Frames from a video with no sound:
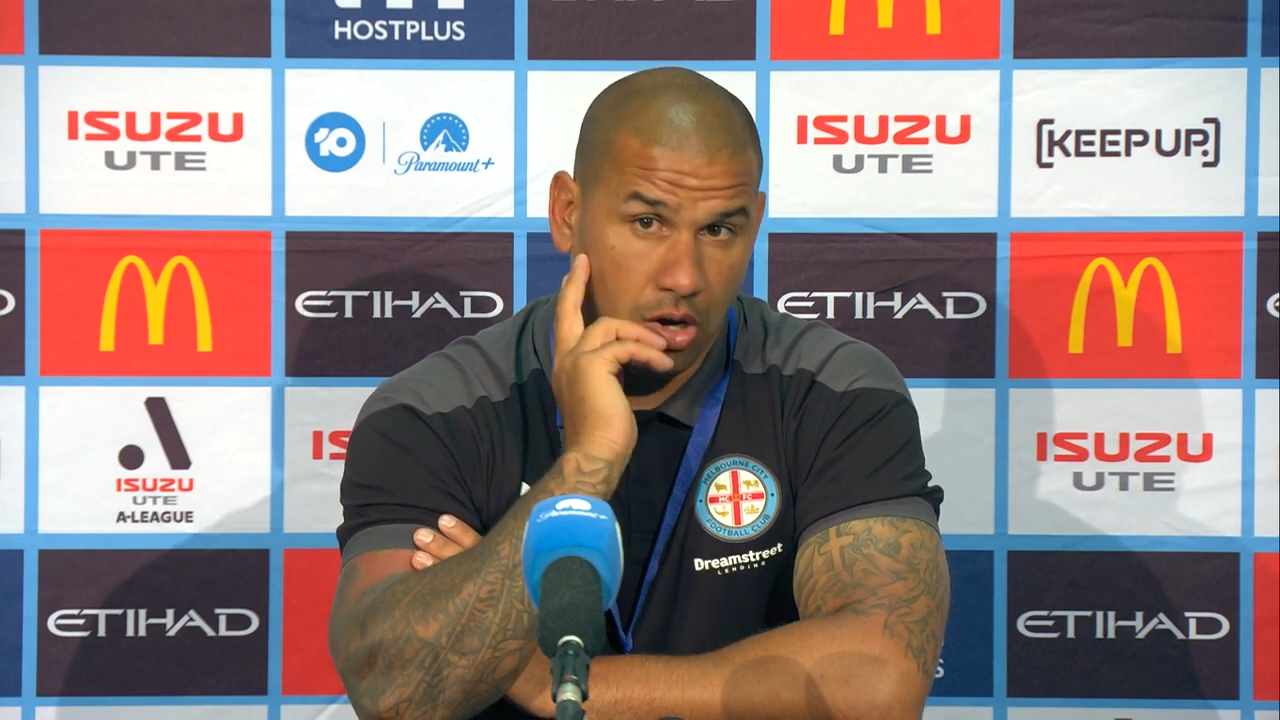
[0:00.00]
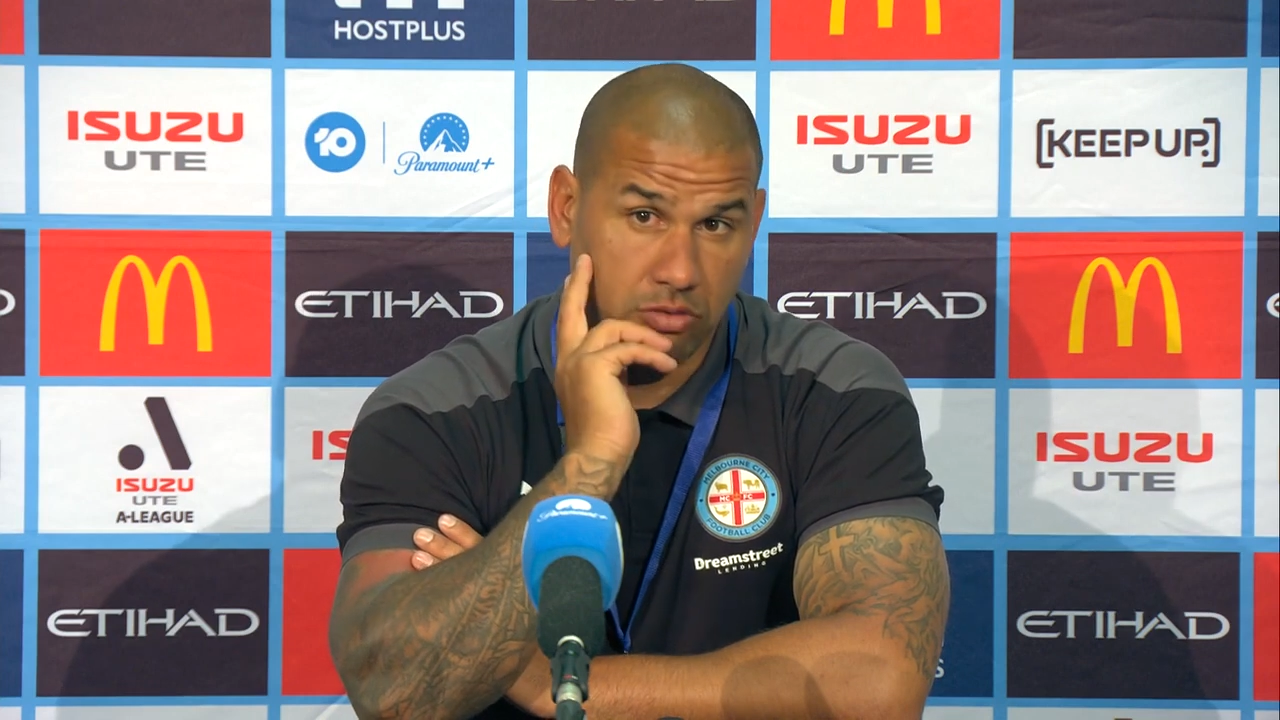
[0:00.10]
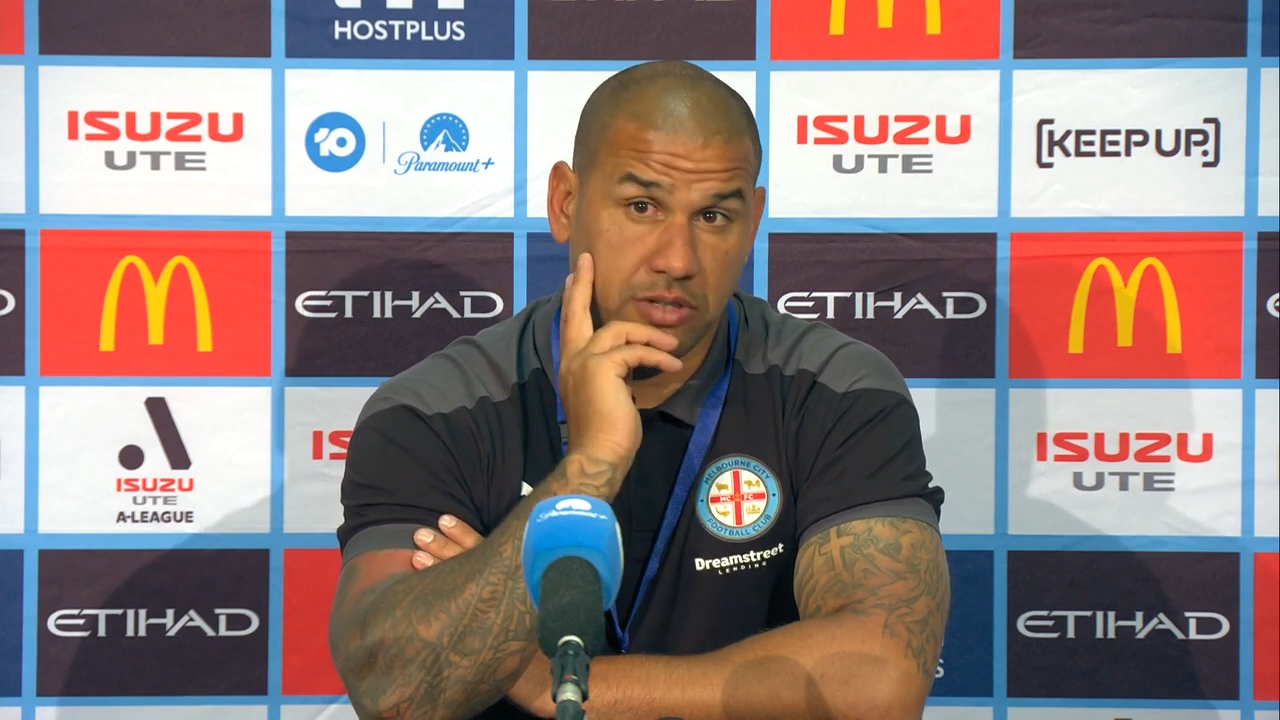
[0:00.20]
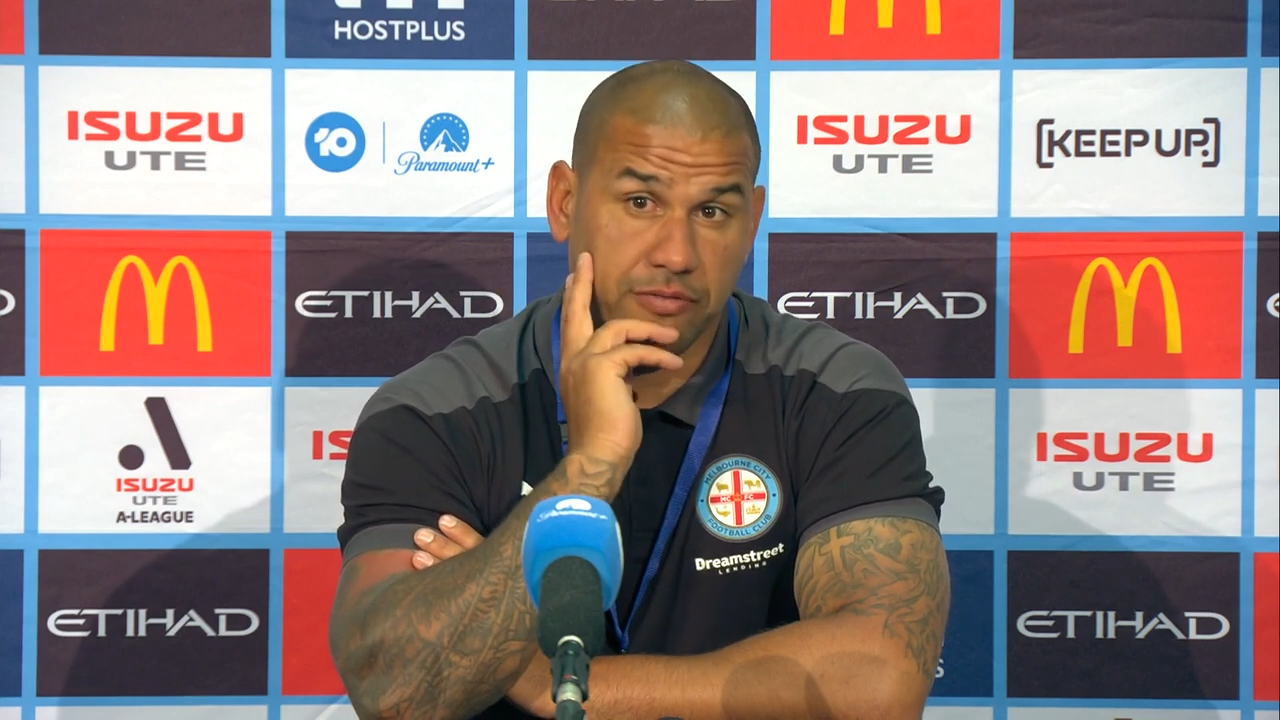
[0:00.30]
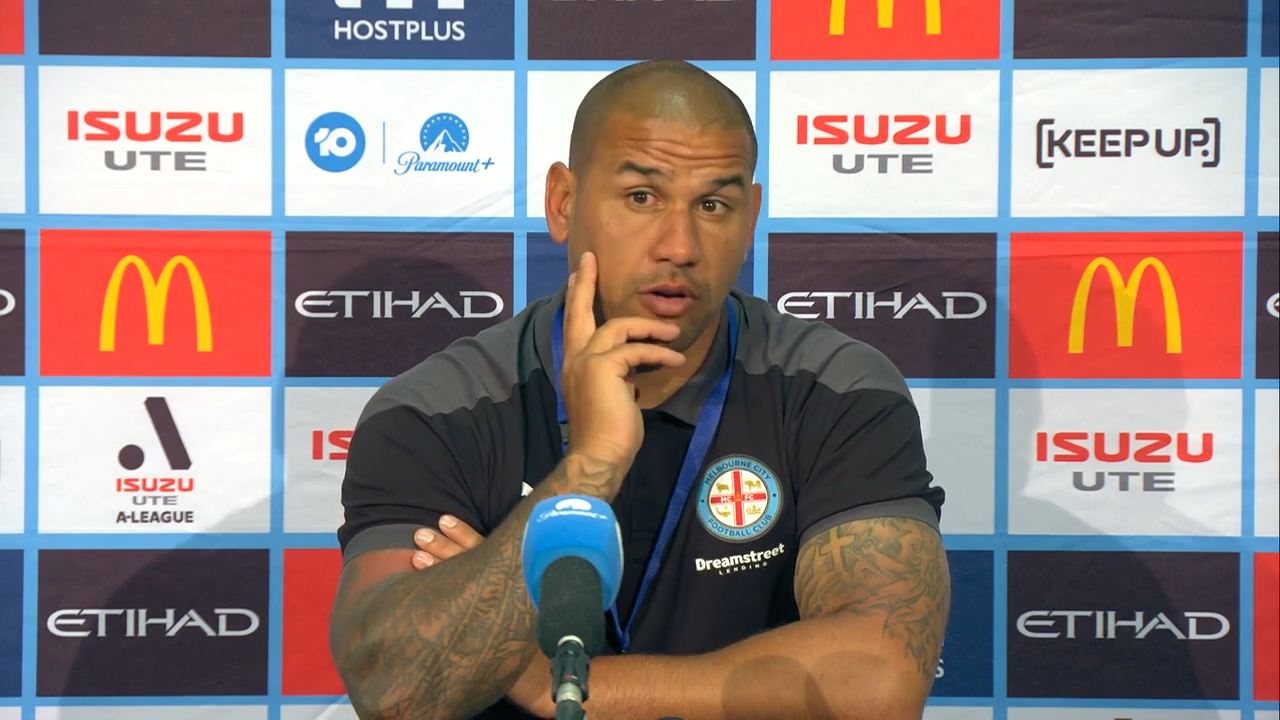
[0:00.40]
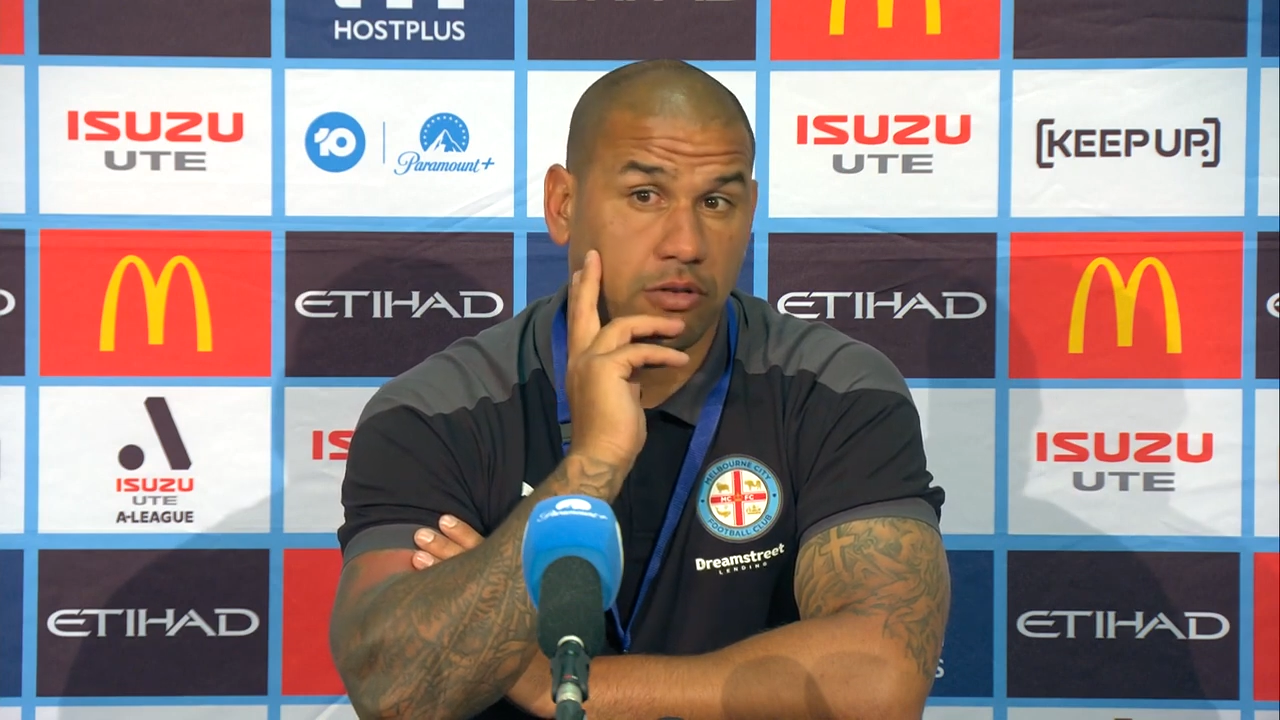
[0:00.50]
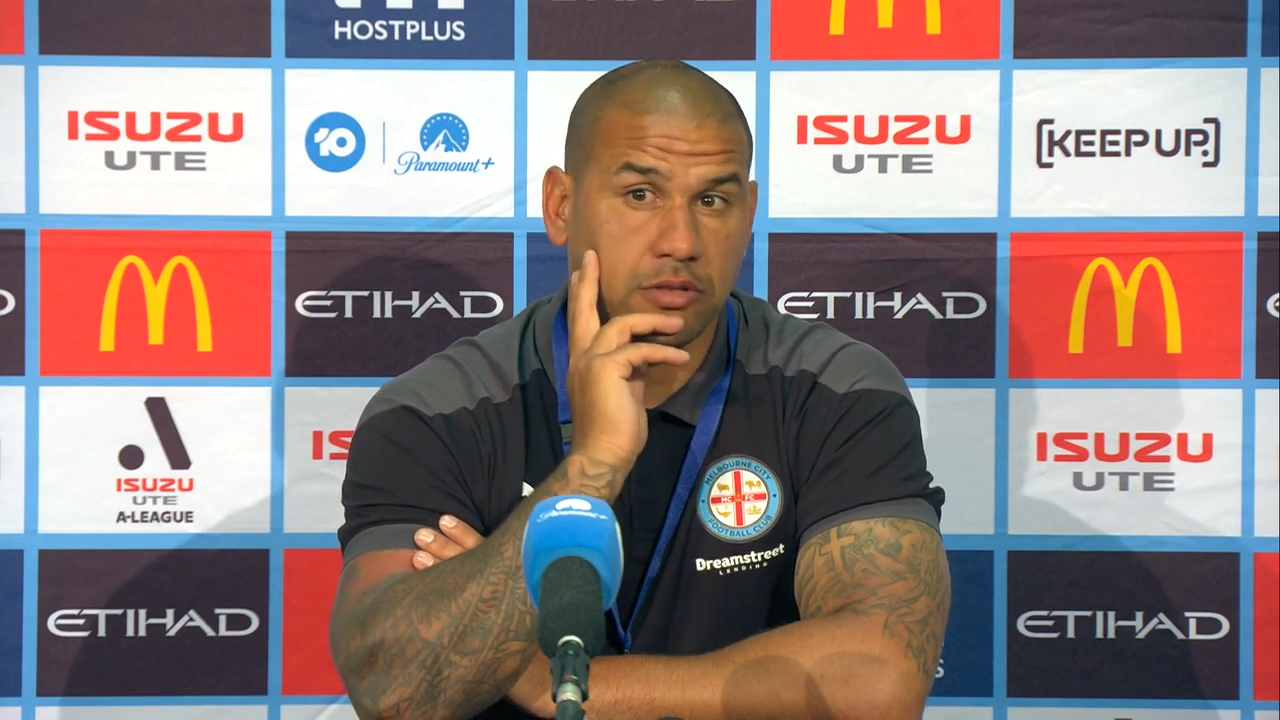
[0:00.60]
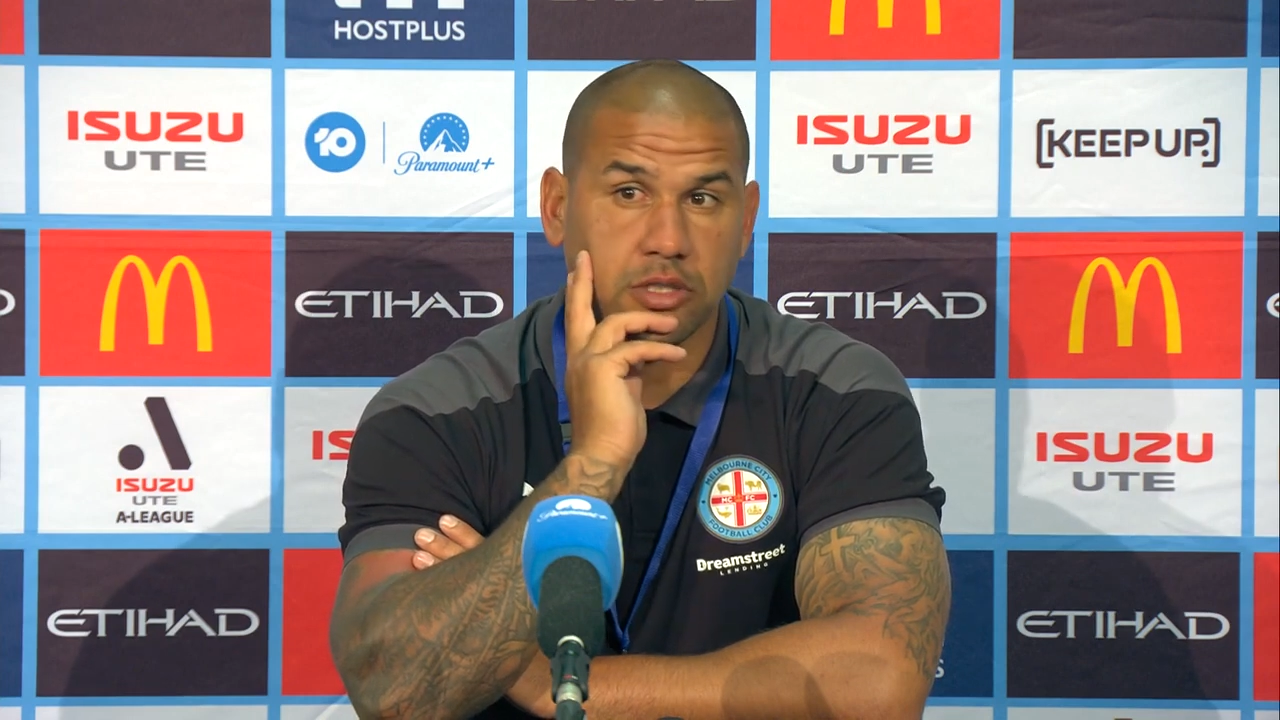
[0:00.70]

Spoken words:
Obviously, Florin